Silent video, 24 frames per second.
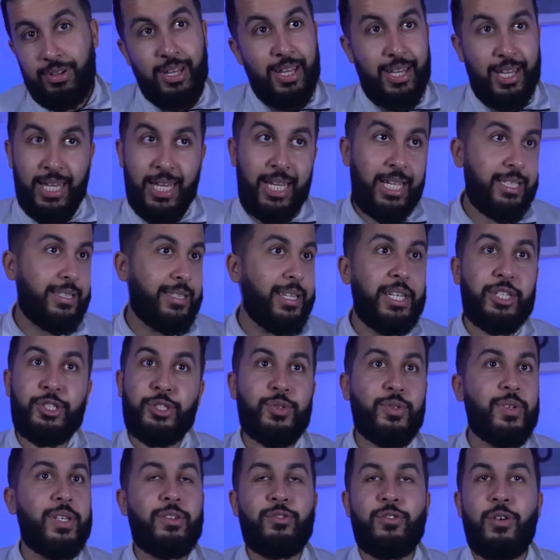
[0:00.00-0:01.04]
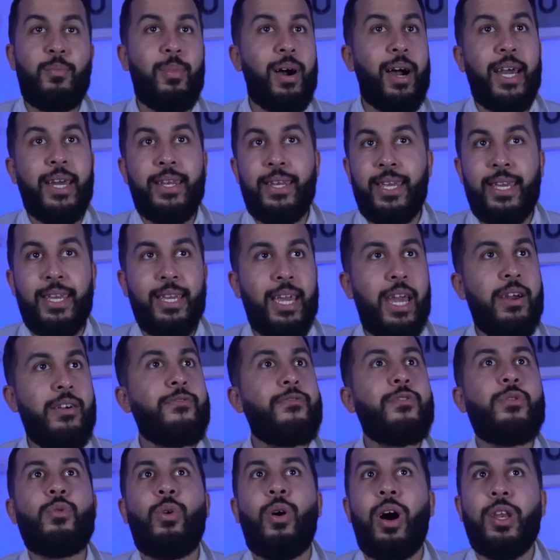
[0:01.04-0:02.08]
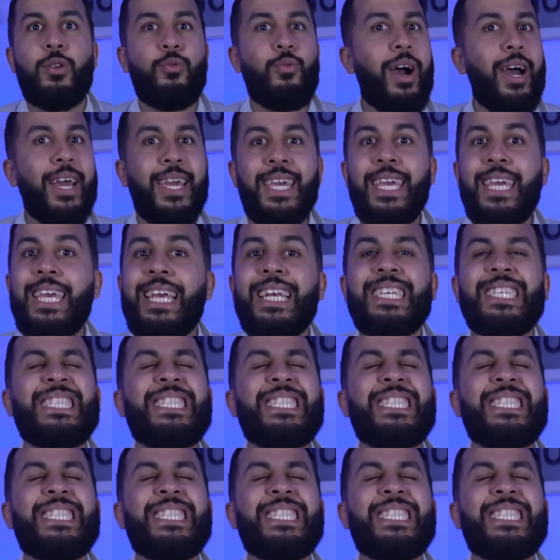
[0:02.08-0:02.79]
He's literally reminding everyone why he is